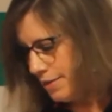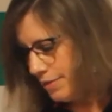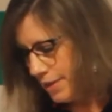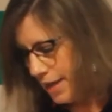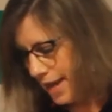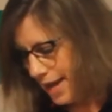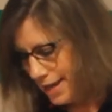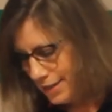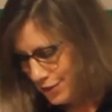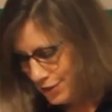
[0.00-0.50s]

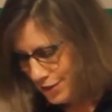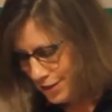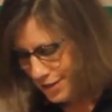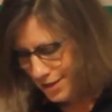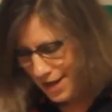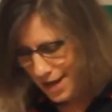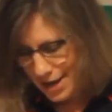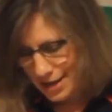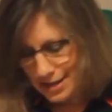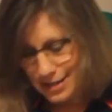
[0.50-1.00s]
The answer to
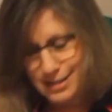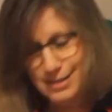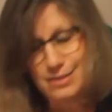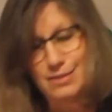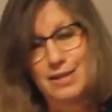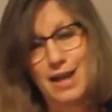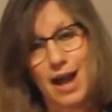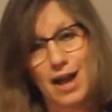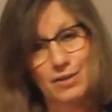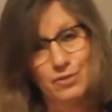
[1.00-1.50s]
that
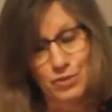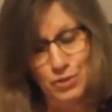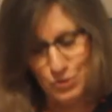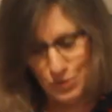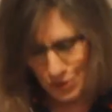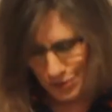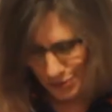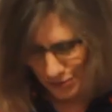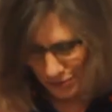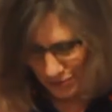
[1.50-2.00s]
is not
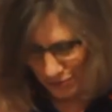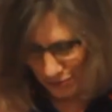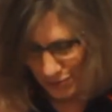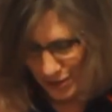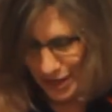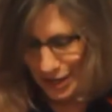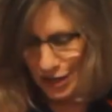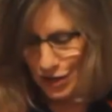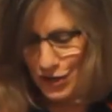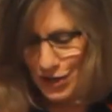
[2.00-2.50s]
true.
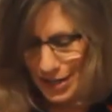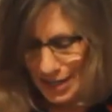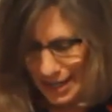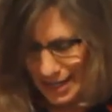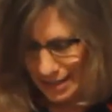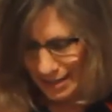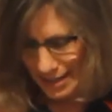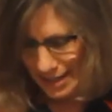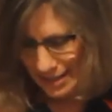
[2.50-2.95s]
We could eat